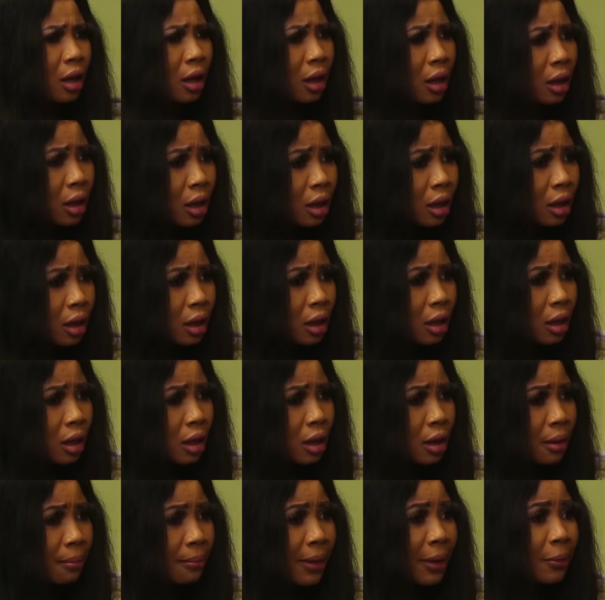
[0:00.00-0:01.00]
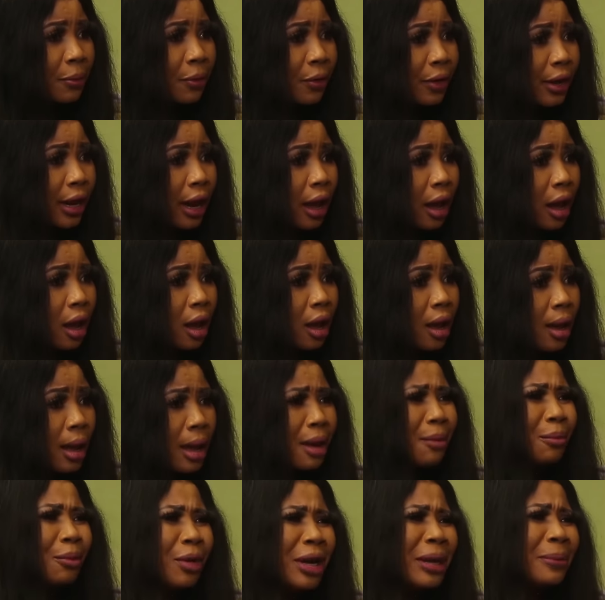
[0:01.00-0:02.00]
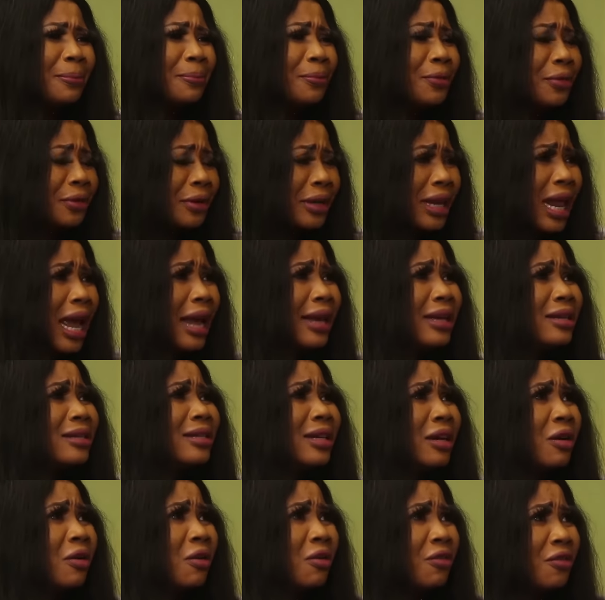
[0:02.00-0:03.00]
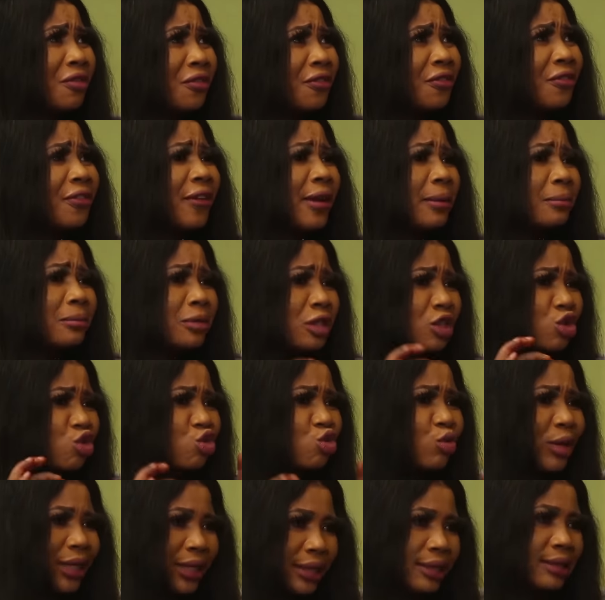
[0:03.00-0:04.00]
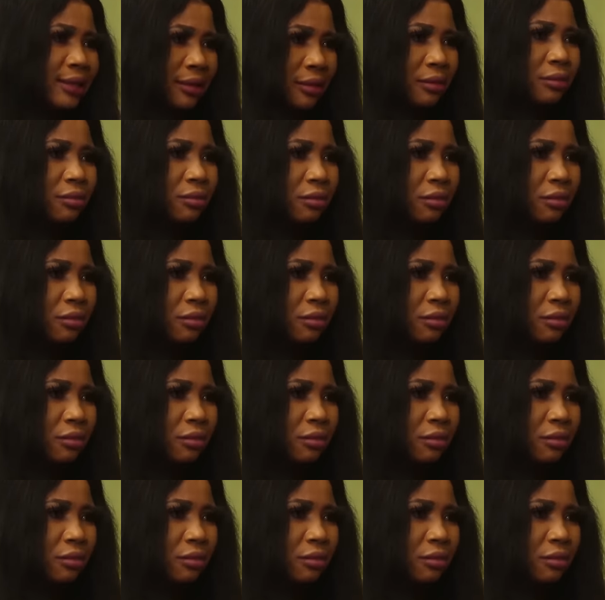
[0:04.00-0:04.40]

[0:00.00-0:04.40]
My brother. My brother is a confirmed street.